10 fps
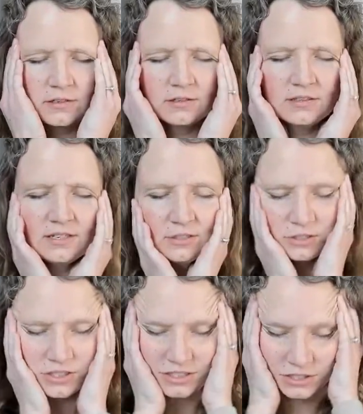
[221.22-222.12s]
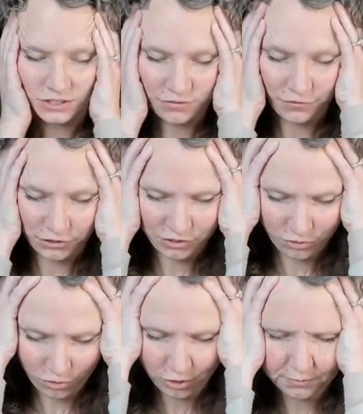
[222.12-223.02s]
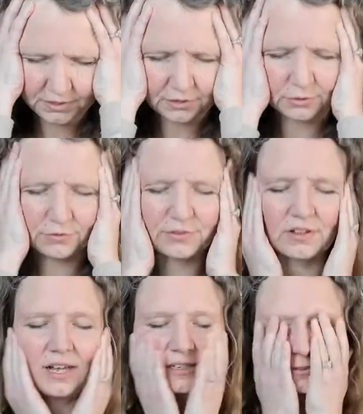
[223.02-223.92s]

The energy is just for Scorpio over the last